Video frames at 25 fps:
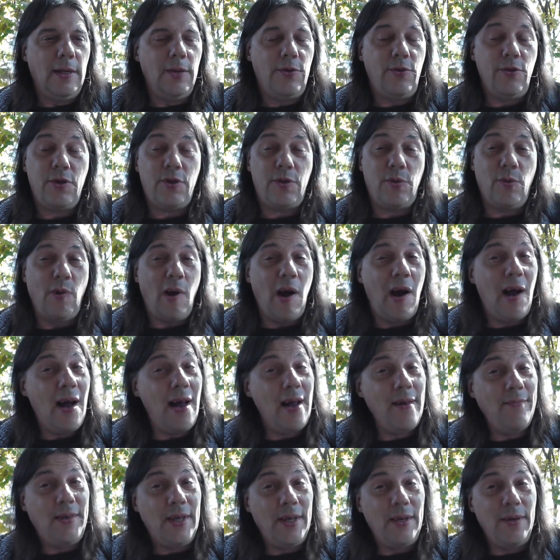it just
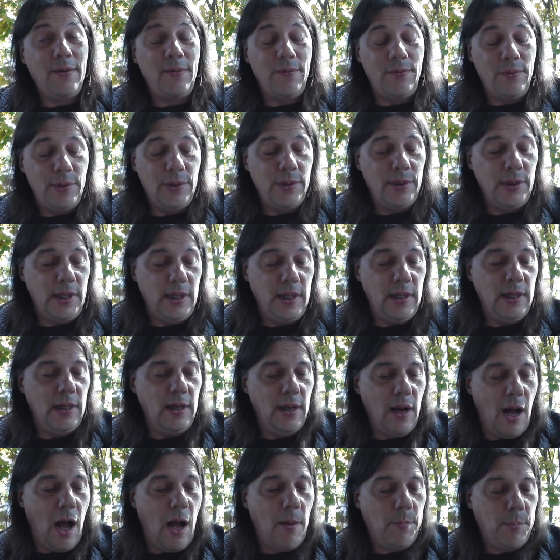arrived at a really
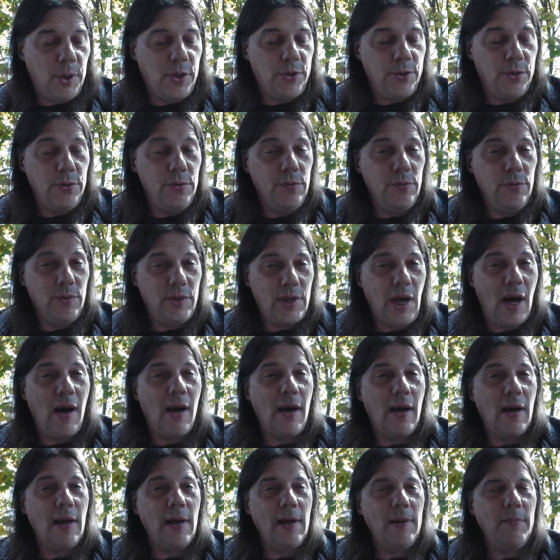opportune
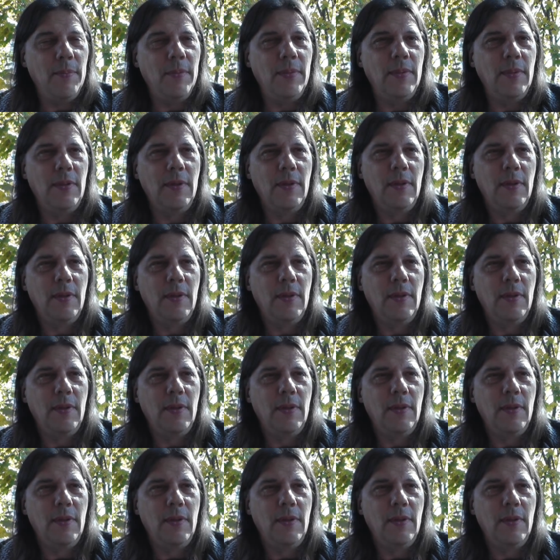time